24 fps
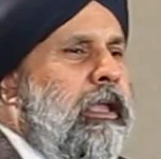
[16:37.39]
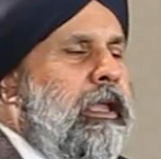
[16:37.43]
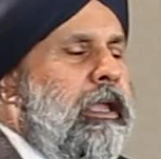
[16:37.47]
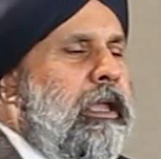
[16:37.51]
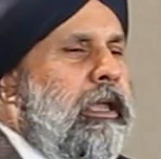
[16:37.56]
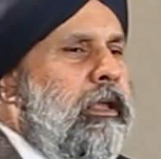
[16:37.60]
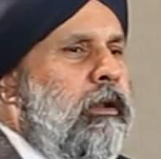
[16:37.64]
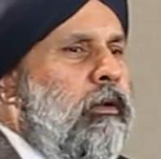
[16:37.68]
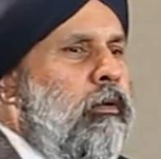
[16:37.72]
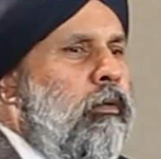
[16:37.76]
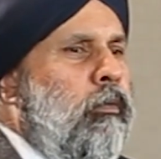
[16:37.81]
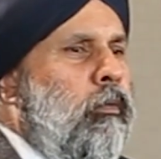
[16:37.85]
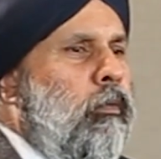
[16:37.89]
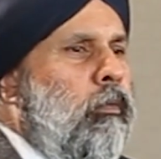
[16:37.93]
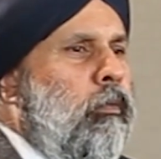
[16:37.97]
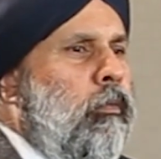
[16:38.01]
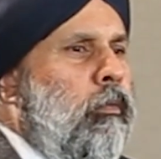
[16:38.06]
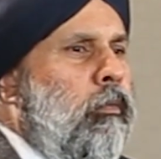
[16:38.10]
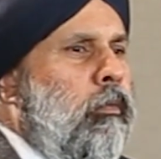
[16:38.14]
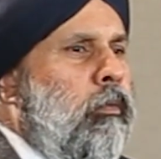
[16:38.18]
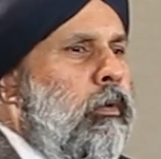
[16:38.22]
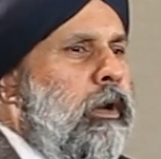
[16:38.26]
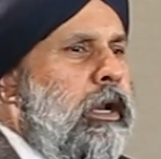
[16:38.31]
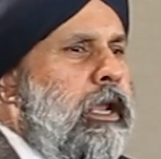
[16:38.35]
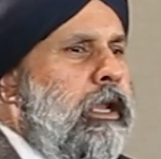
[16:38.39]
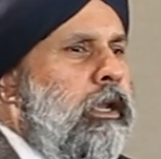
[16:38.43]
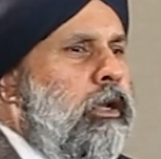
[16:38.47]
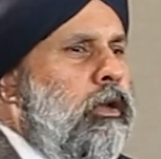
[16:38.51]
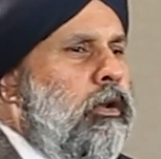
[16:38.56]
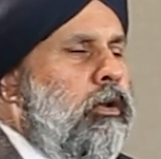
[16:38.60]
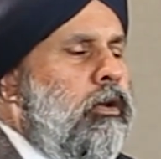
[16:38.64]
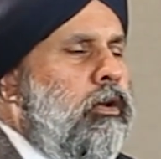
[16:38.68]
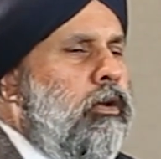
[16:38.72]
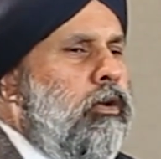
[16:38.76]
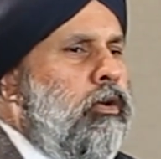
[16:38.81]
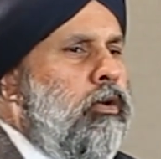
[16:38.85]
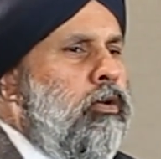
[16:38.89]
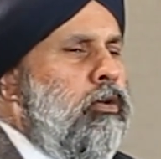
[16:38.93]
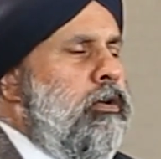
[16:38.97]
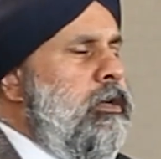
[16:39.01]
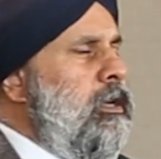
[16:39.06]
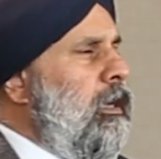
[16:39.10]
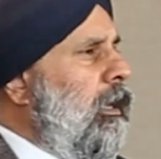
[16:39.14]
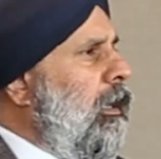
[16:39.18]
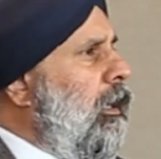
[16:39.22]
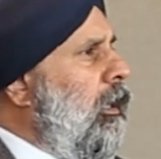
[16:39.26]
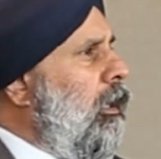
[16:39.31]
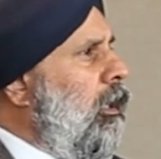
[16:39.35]
And what I
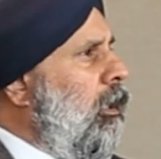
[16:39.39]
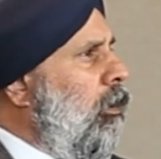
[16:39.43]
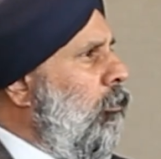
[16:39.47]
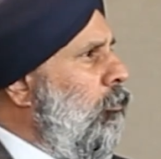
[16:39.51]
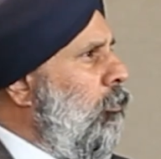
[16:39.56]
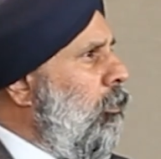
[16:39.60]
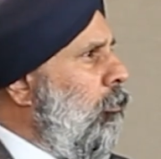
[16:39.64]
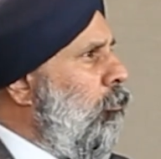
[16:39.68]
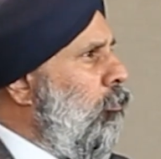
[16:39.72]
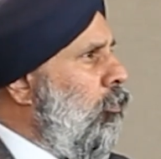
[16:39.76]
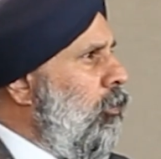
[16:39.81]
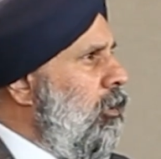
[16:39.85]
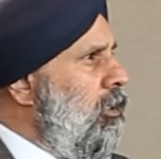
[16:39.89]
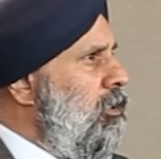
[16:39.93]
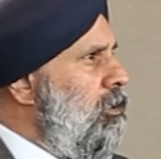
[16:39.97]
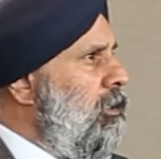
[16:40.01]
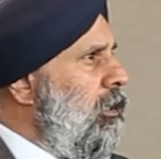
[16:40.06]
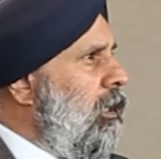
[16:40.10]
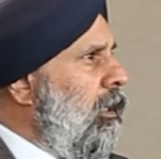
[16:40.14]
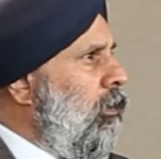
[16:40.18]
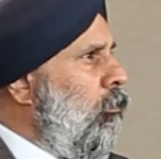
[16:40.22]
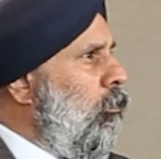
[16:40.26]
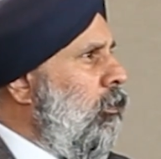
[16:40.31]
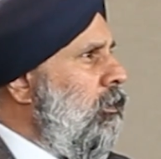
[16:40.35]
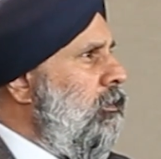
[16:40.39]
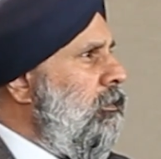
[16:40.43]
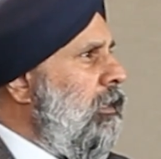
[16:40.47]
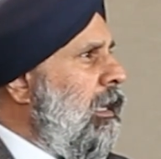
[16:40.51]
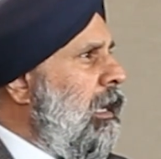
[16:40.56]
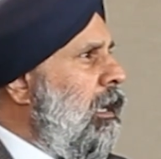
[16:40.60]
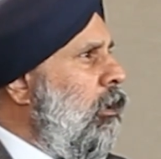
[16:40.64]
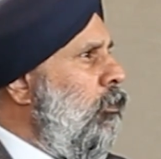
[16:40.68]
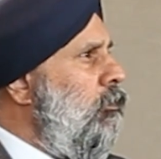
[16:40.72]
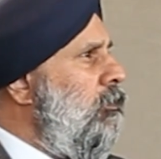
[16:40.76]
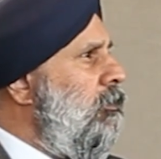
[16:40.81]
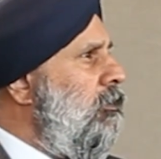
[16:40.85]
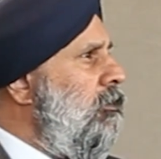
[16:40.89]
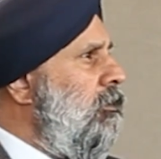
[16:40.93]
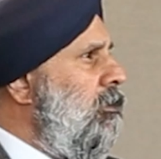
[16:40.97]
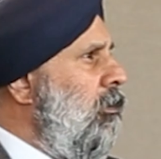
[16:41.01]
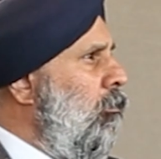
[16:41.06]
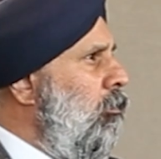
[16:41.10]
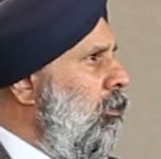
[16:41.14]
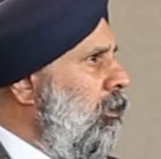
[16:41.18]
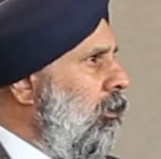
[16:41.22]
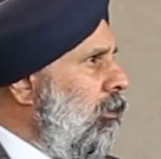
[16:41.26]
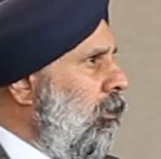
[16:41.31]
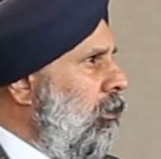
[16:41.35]
couldn't help appreciate was how
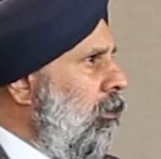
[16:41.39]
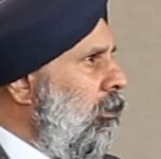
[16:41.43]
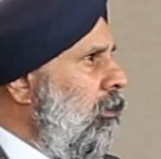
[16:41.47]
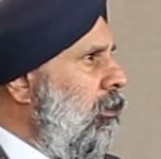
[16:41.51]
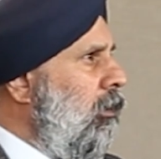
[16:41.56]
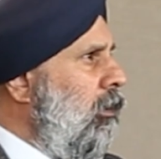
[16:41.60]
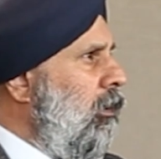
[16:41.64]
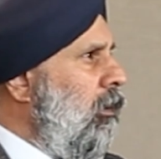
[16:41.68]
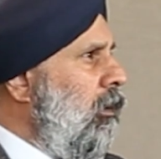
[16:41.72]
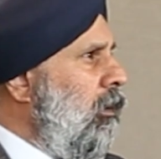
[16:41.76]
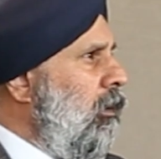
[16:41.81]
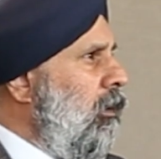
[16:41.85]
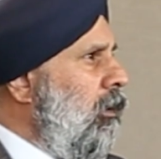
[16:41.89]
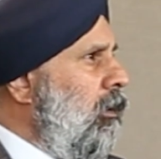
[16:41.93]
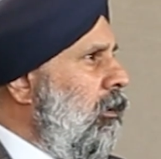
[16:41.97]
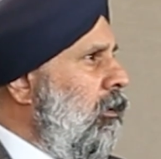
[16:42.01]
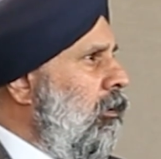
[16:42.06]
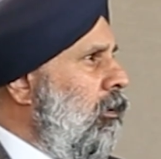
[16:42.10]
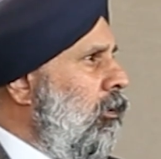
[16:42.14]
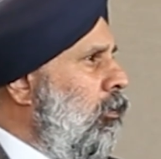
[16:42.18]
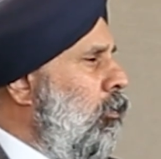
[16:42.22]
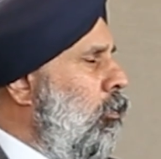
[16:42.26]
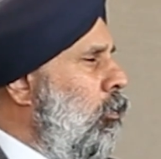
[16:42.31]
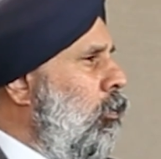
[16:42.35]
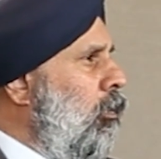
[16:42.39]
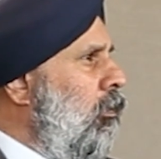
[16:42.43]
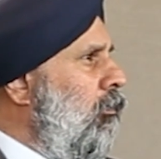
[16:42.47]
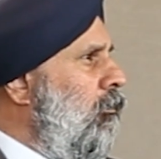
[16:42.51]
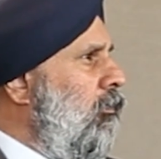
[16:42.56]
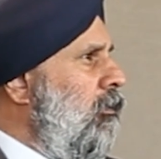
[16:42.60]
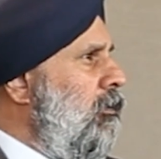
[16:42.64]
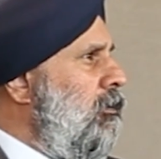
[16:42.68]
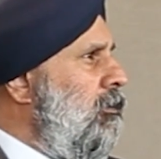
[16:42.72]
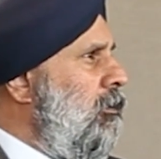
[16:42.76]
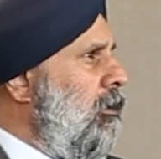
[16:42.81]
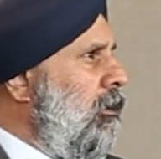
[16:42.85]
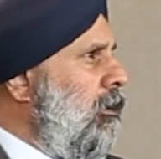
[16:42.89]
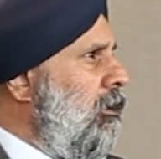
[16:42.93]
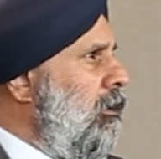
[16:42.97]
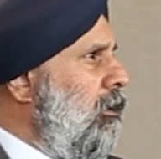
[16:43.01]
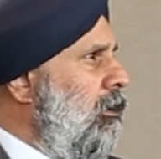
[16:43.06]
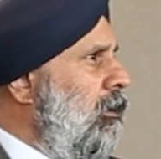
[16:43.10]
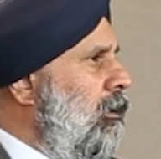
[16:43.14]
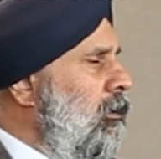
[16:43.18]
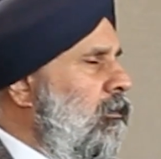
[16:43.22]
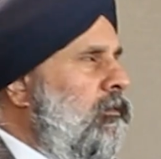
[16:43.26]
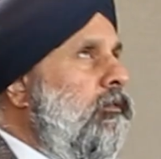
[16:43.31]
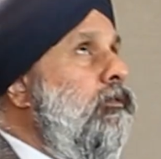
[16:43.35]
similar the core
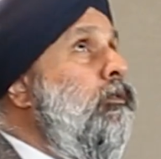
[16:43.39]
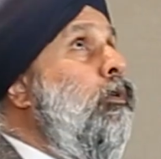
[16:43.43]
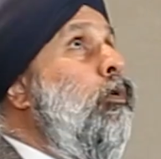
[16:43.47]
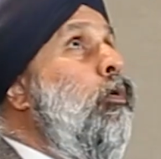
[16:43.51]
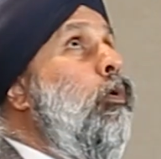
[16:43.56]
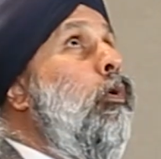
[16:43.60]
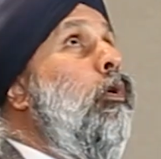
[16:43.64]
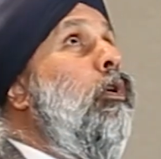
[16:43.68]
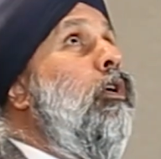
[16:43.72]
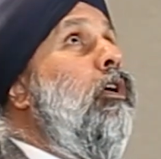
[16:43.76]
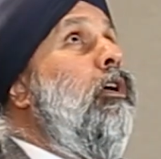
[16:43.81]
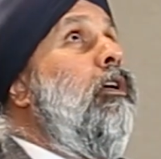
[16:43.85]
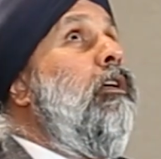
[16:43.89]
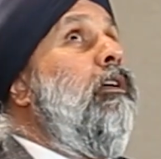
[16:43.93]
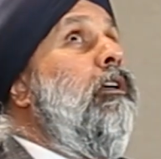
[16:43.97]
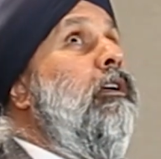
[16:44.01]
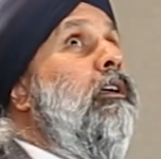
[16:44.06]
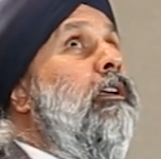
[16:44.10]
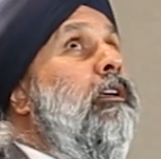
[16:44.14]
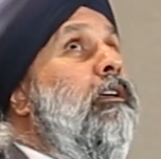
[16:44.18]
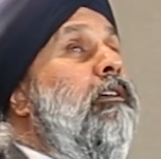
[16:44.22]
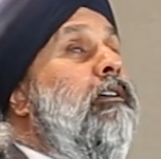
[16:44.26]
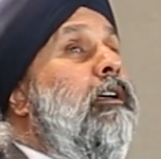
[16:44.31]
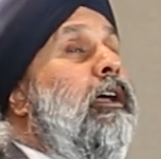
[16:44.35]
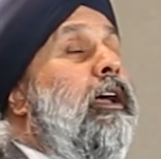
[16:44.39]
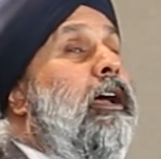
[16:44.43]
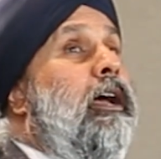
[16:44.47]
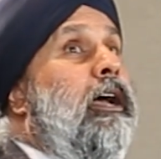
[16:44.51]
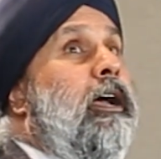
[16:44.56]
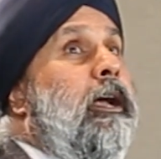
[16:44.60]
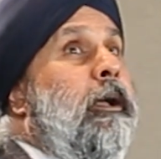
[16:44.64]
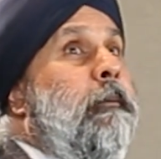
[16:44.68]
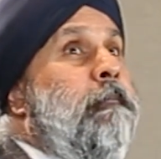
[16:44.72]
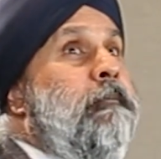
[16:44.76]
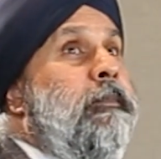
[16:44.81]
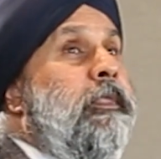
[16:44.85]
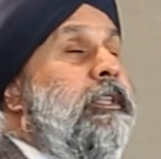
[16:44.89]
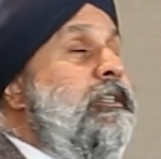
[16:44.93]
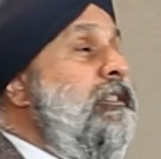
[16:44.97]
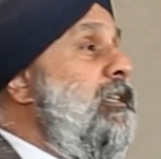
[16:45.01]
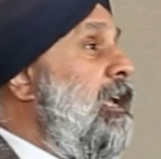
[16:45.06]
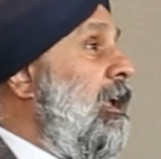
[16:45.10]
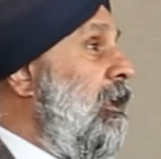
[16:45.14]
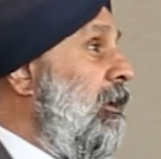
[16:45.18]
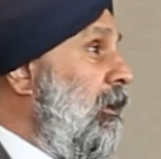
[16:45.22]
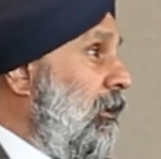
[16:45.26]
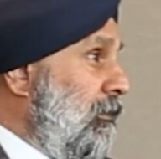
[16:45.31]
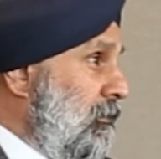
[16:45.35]
facilities, core
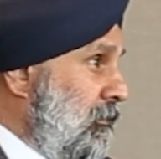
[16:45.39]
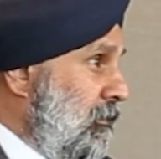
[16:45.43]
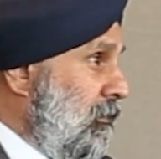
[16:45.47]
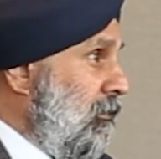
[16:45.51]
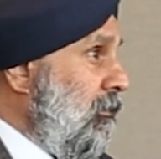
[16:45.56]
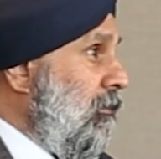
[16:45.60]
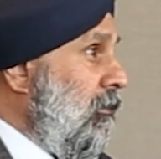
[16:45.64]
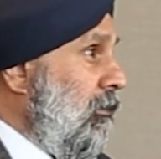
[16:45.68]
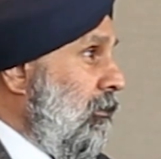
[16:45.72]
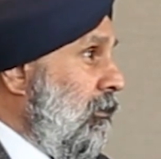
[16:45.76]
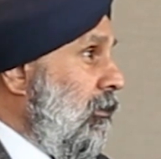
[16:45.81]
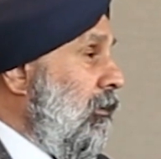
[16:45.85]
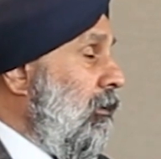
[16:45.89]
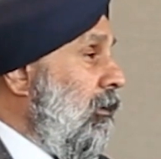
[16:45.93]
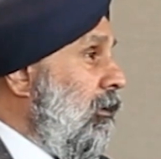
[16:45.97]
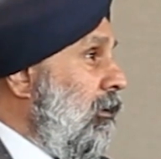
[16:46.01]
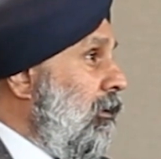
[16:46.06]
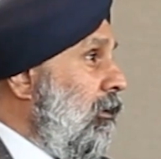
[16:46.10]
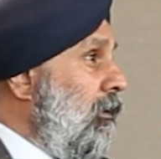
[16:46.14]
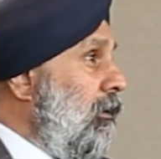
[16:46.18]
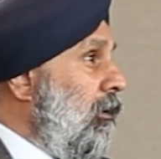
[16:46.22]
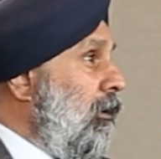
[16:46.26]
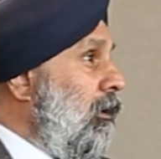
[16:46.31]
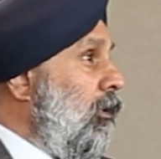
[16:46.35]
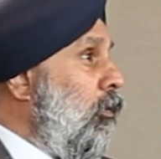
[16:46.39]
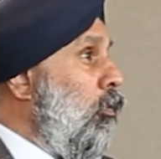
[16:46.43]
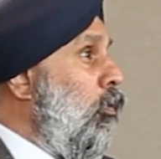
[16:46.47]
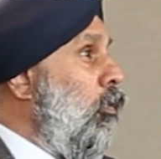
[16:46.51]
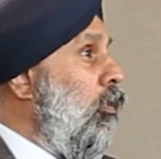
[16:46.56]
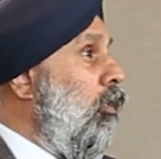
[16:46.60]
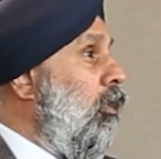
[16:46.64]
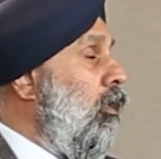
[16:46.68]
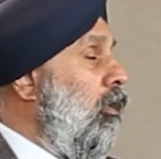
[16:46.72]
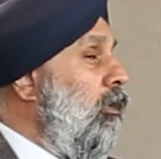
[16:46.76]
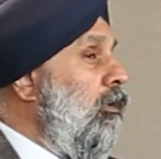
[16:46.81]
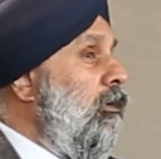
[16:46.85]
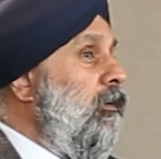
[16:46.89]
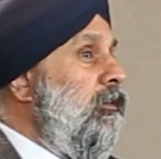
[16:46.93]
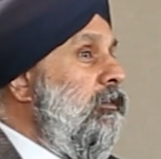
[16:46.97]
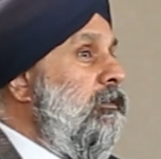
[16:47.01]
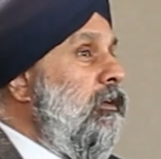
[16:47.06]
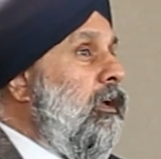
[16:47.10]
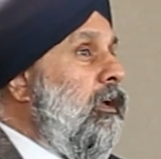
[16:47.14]
tenets, the core